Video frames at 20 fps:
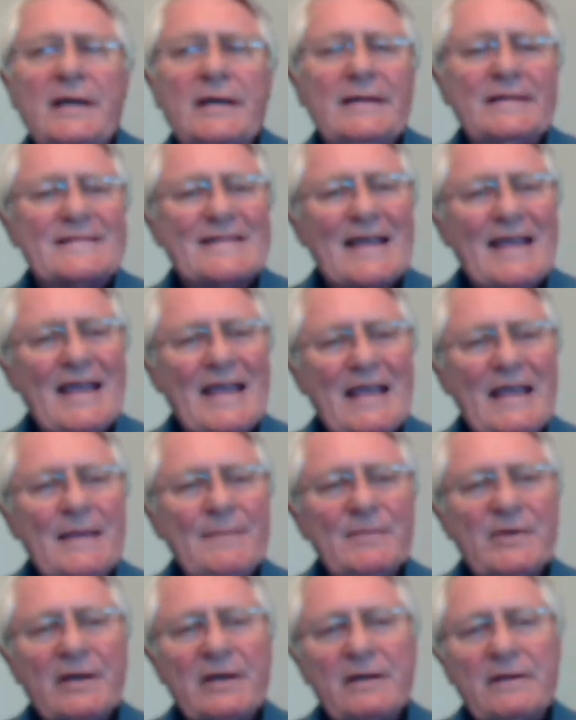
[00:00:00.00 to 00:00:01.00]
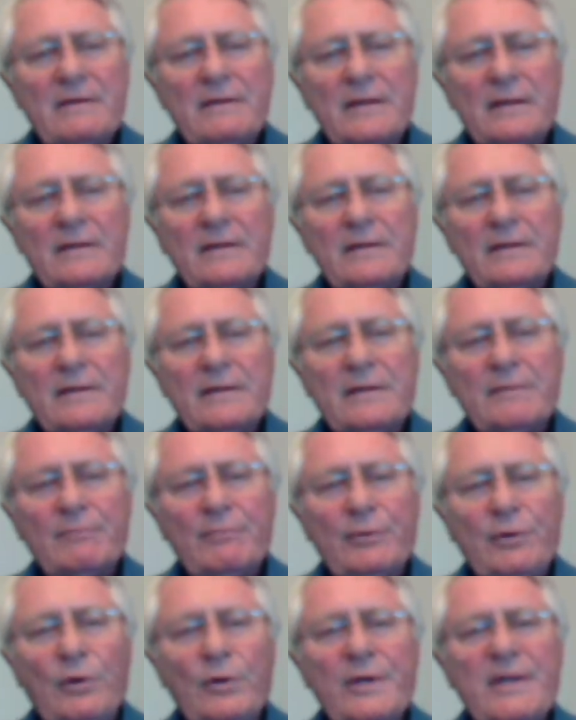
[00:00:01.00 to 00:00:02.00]
It's aimed at the
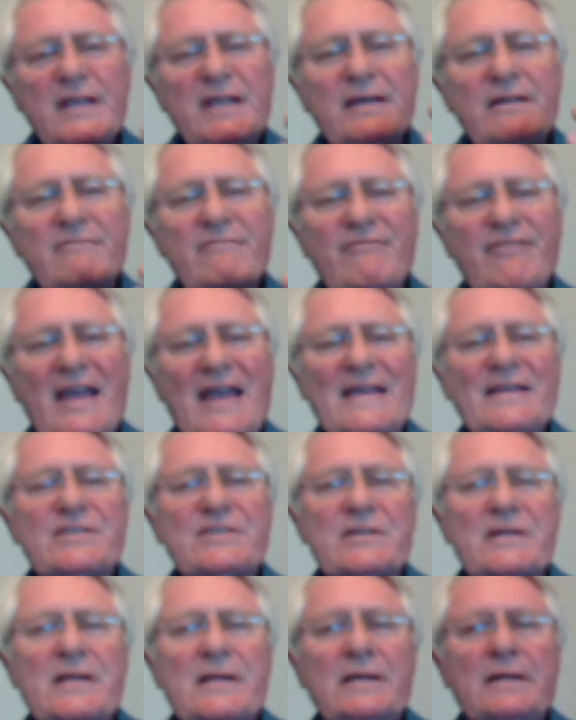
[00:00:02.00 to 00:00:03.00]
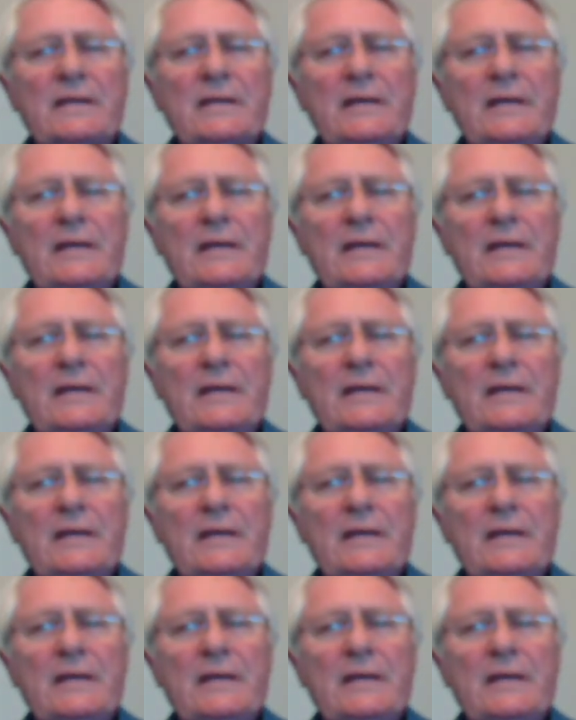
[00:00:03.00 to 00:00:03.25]
employee advancing